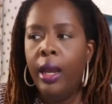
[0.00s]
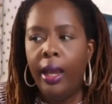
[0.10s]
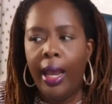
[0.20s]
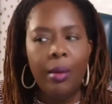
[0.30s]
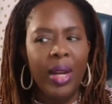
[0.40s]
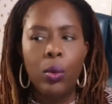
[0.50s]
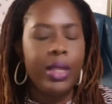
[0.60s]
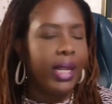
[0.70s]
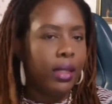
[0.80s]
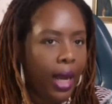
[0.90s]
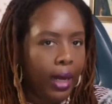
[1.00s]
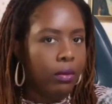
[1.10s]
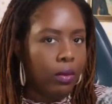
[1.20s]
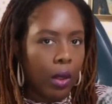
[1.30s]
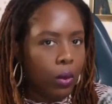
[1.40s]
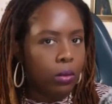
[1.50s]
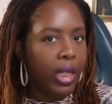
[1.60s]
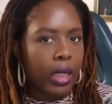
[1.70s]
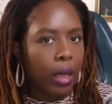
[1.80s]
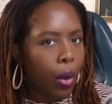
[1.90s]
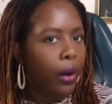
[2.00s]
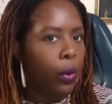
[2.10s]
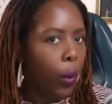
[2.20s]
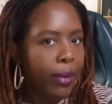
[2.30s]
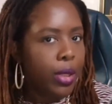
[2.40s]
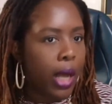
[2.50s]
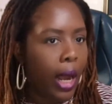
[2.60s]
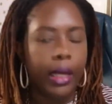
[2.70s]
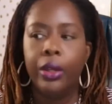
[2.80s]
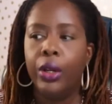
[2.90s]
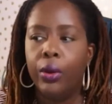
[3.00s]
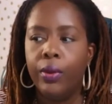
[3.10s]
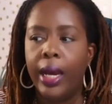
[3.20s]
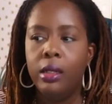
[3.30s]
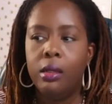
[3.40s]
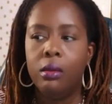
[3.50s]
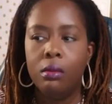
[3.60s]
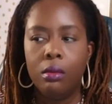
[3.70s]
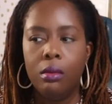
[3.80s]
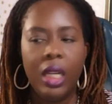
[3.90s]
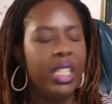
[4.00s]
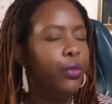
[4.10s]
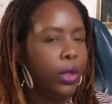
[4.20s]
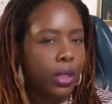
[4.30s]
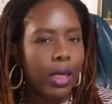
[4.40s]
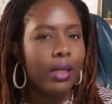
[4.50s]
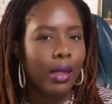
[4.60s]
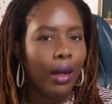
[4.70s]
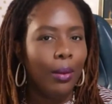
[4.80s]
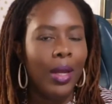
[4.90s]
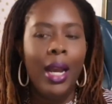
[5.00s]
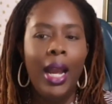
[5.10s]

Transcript: And I'm like, well, that's not part of the website. That's a different system.